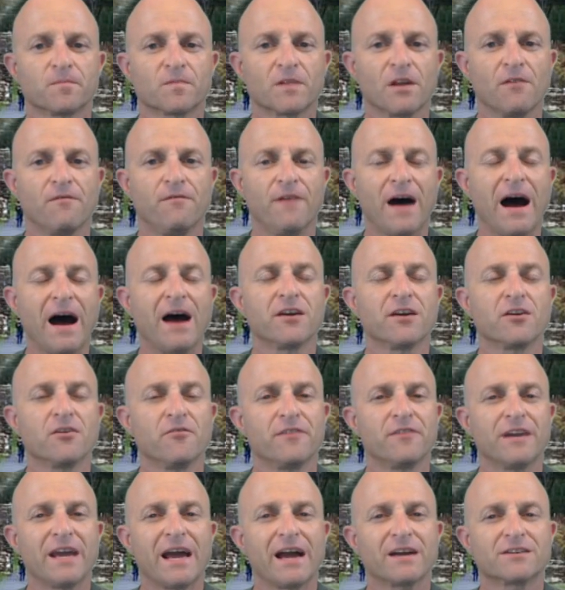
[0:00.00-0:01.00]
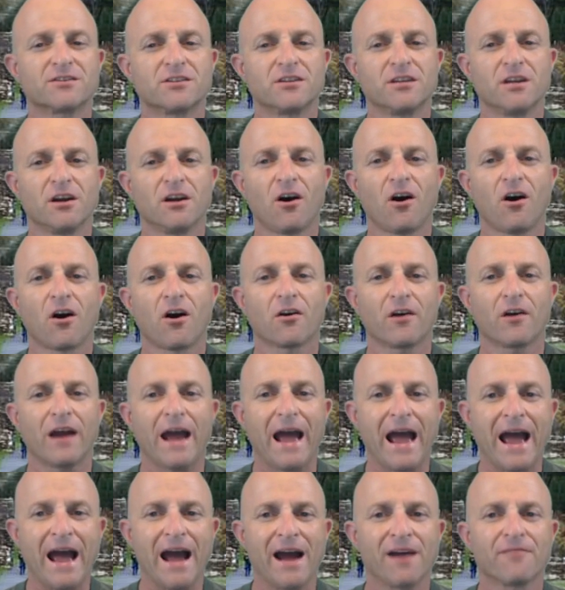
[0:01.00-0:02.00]
The value of the XDR
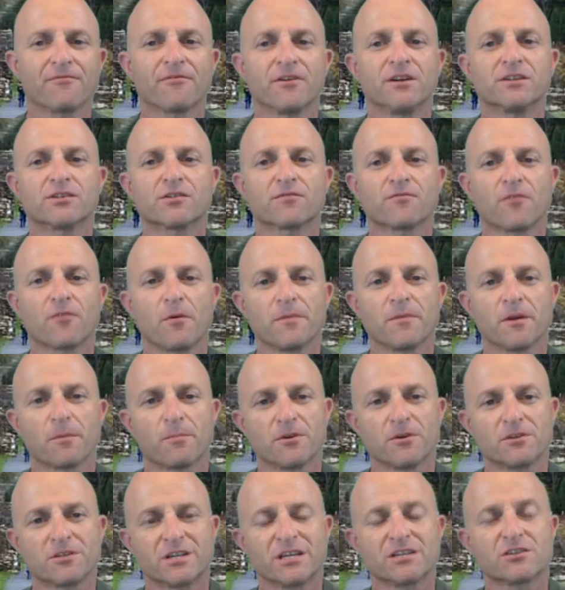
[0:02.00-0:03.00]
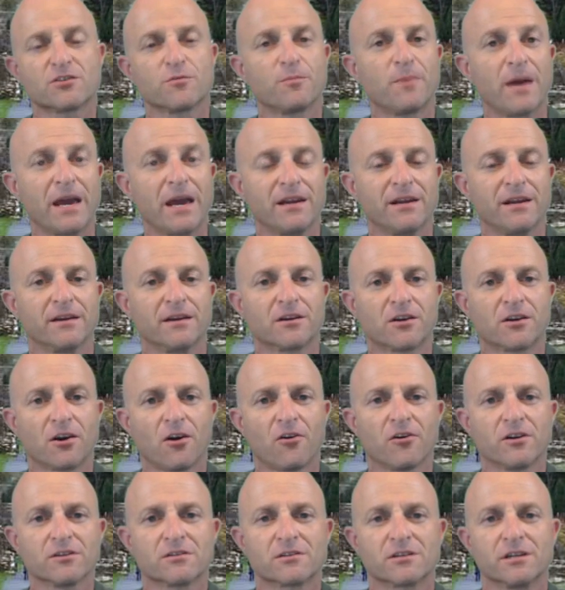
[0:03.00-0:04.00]
averaged from the participating
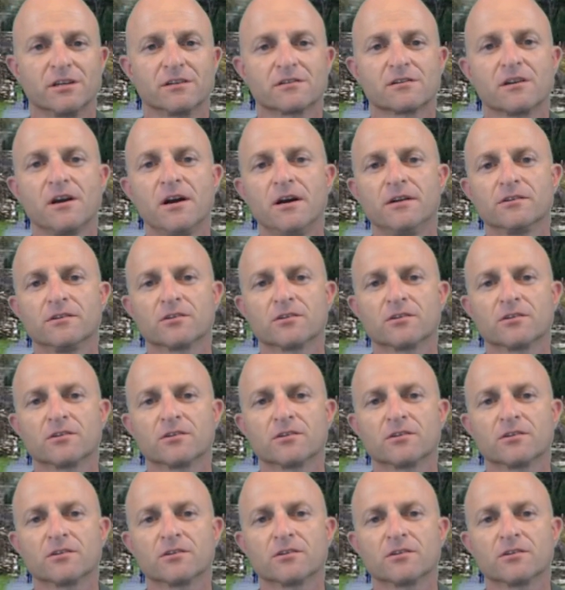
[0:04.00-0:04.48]
currencies.